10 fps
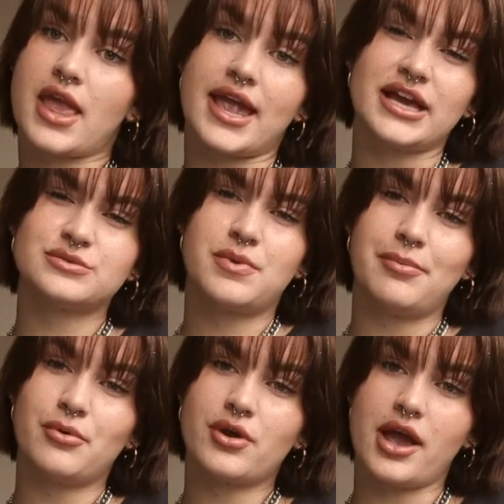I guess
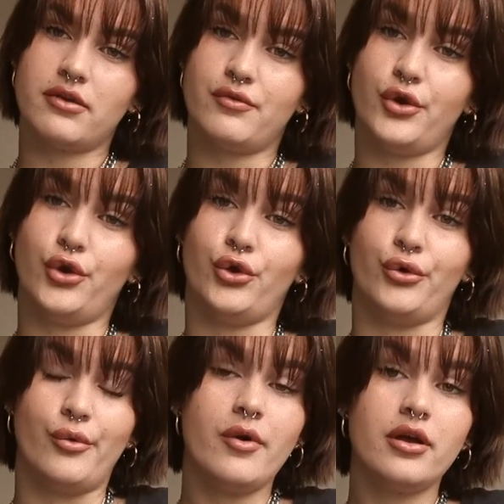people kind of
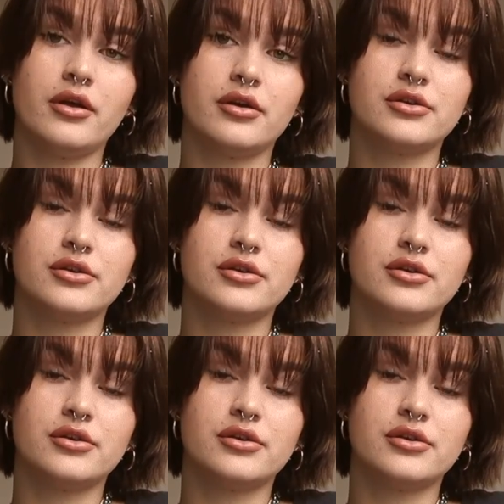knew,